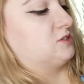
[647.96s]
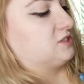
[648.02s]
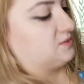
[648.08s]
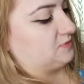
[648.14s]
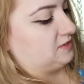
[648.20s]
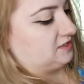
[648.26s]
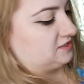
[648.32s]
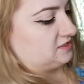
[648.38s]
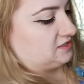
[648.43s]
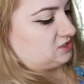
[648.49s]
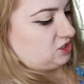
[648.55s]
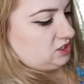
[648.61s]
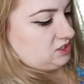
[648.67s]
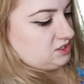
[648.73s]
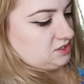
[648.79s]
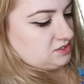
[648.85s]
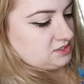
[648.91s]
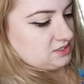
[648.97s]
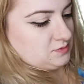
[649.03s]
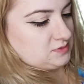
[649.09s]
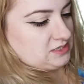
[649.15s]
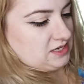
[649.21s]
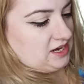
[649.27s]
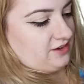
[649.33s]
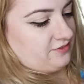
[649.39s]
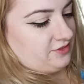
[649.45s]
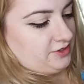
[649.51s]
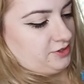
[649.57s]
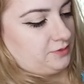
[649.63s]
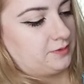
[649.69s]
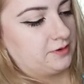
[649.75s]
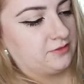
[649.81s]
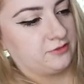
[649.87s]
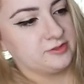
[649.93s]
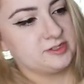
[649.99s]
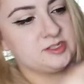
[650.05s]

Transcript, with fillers: just because Jill seems to have a little bit of a